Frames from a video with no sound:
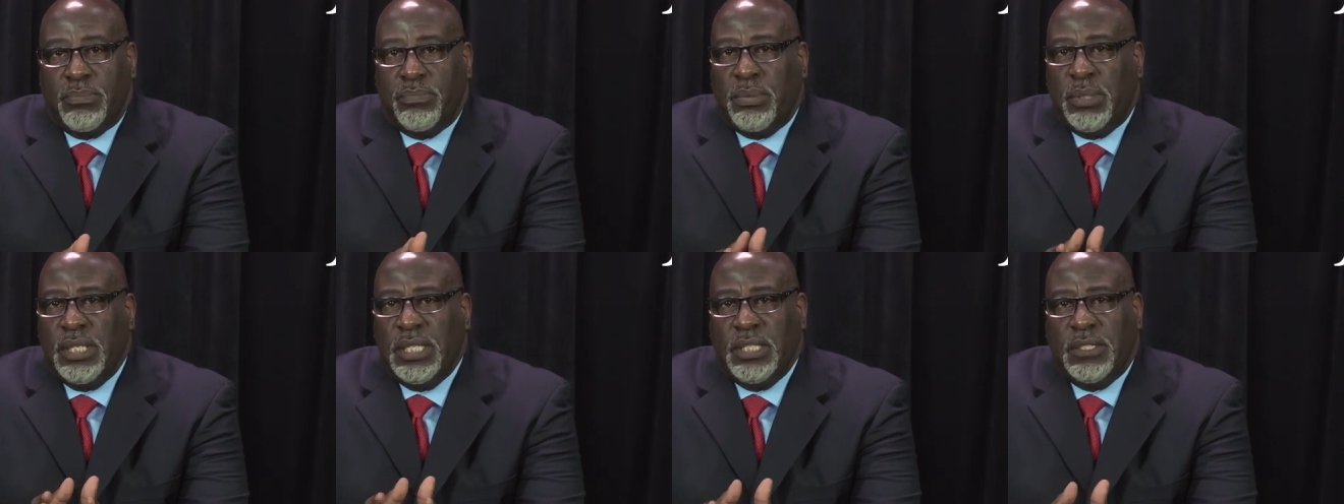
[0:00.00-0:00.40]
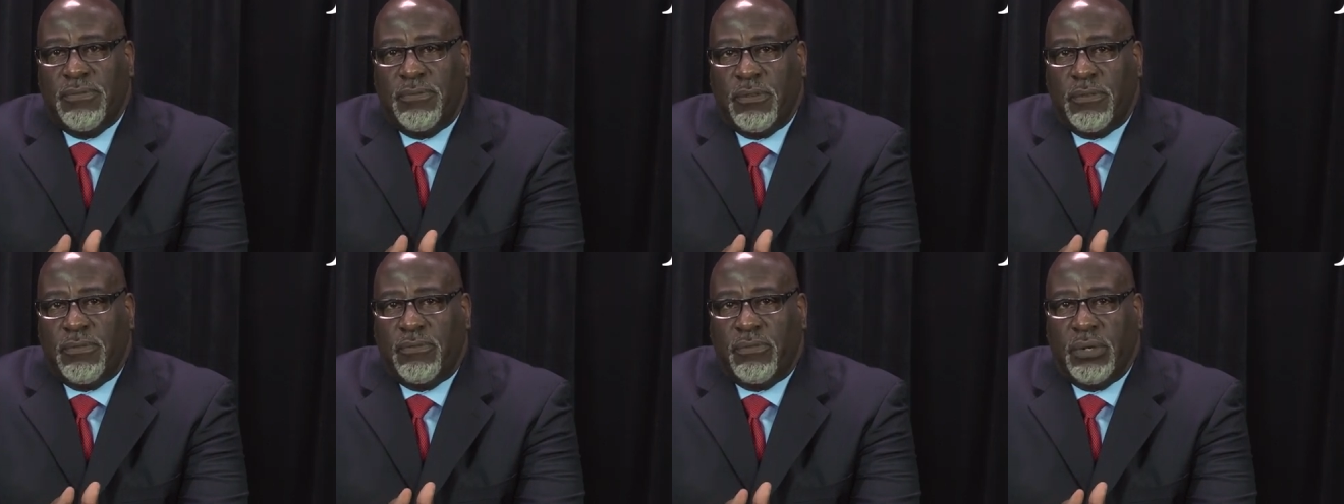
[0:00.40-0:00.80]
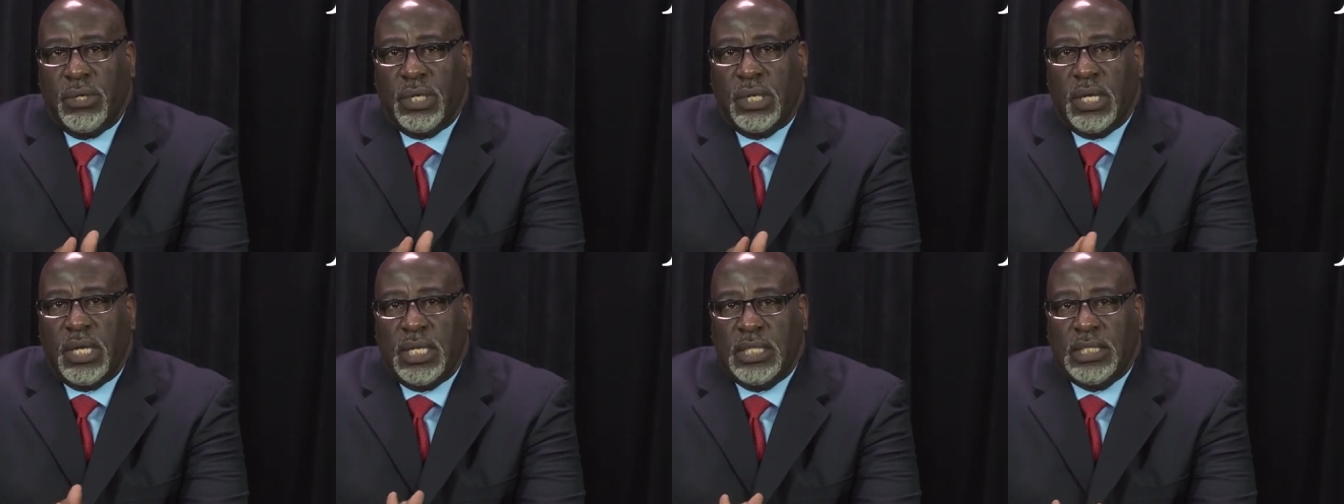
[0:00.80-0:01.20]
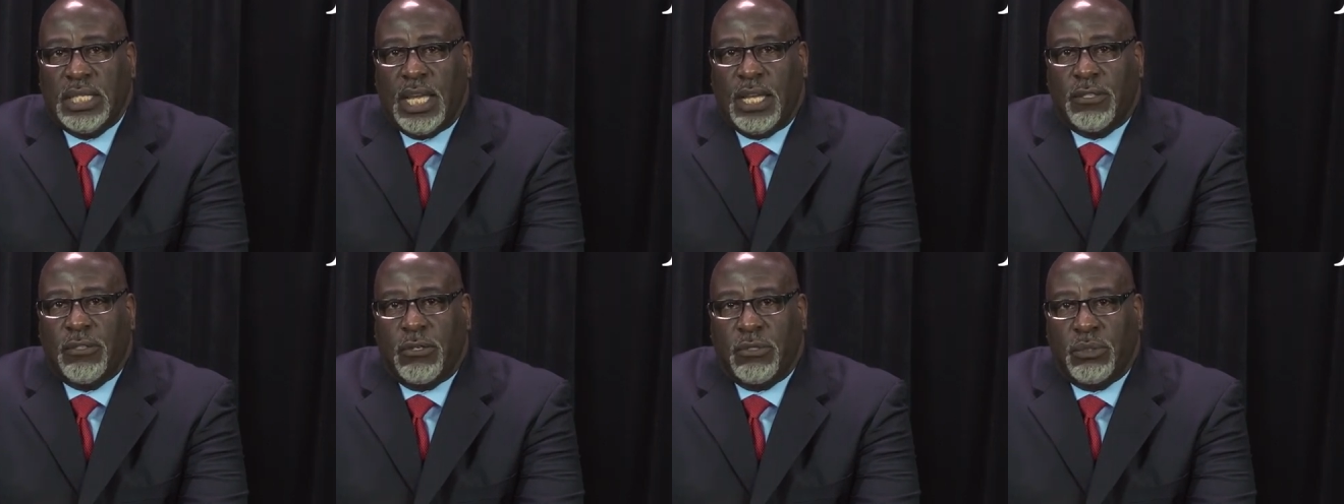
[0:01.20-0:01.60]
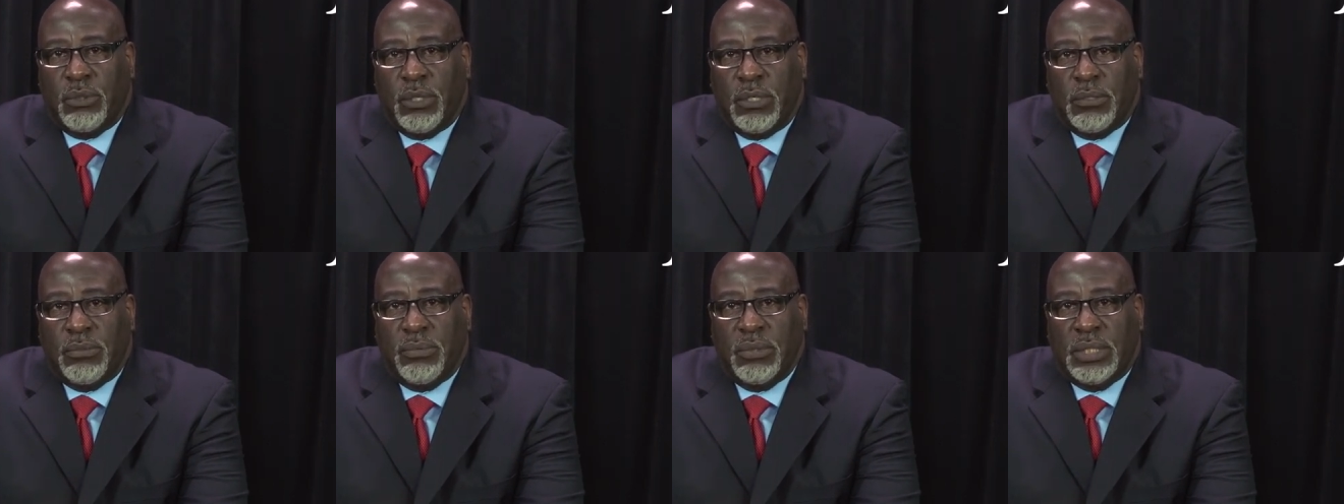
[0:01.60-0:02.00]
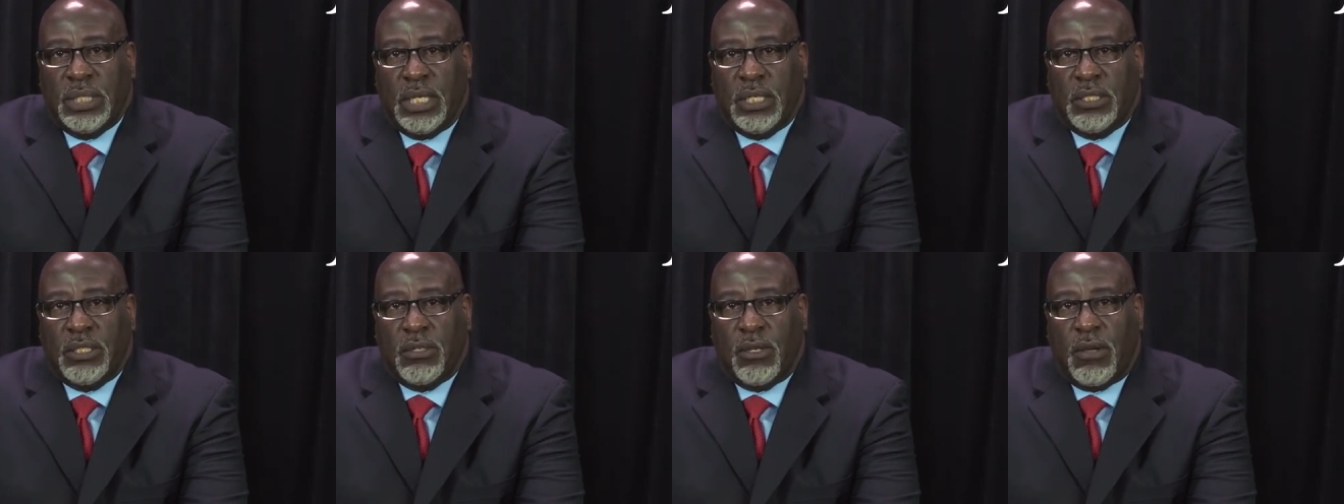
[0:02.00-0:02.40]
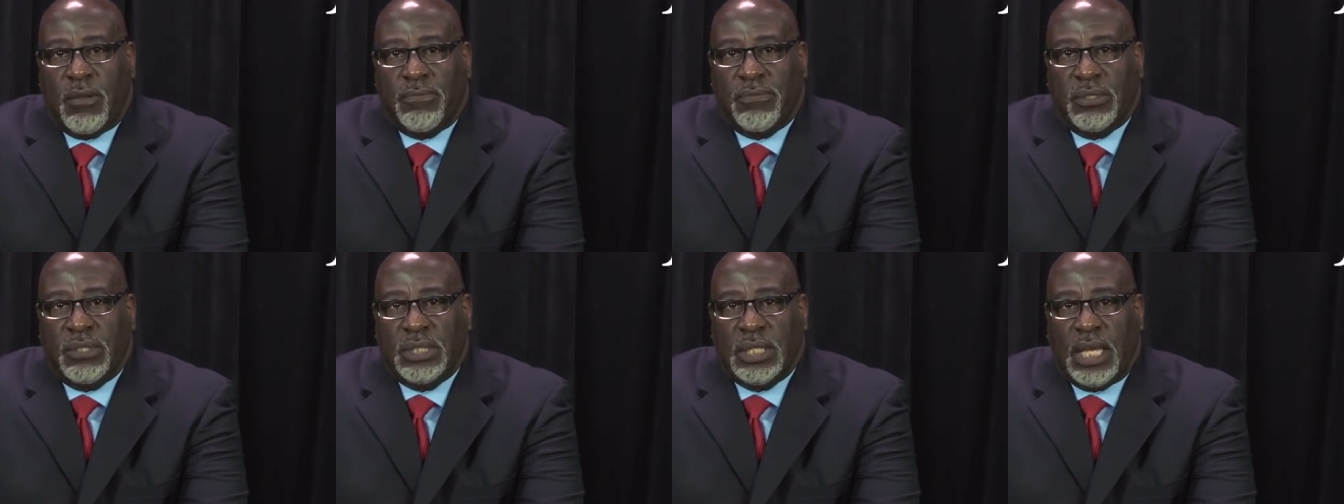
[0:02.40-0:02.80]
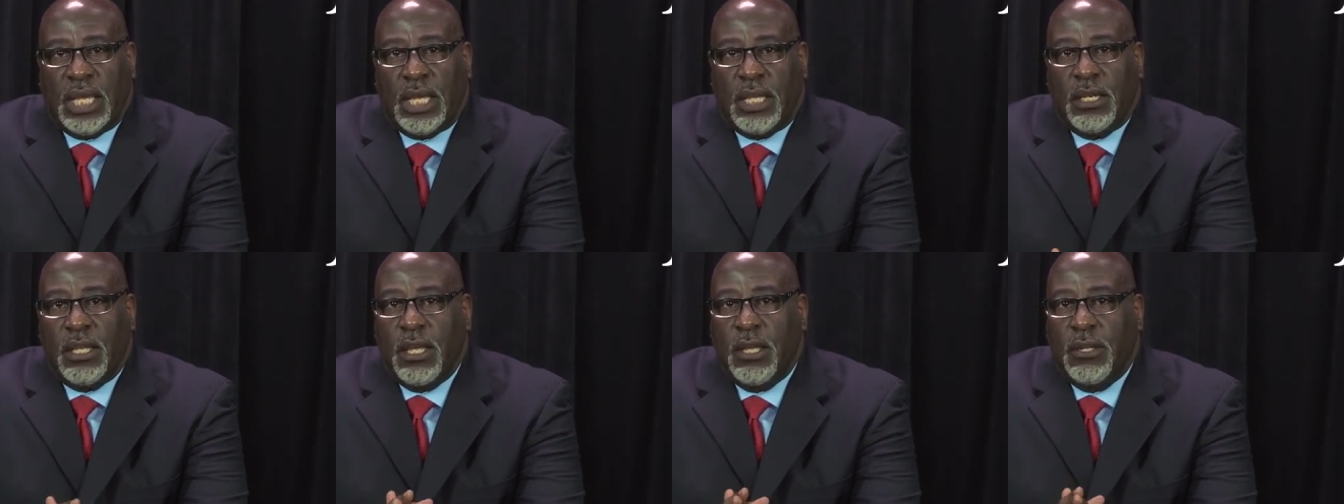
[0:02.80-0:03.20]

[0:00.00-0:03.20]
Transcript: please feel free to contact our transportation office at